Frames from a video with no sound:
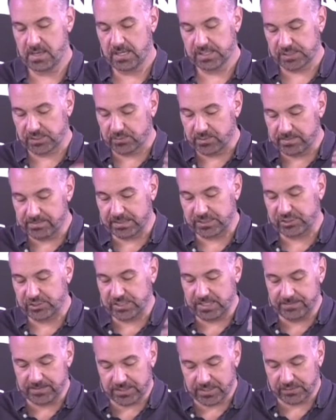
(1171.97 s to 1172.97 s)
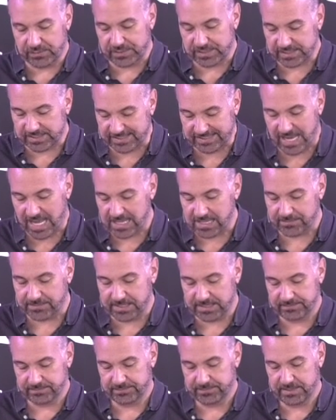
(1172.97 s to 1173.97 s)
So when Bathsheba goes to
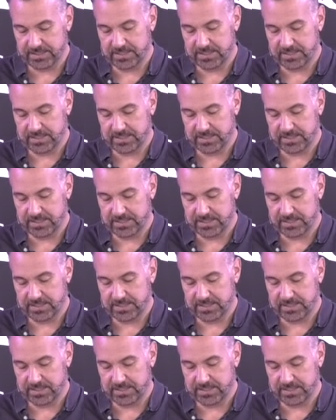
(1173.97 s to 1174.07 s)
Solomon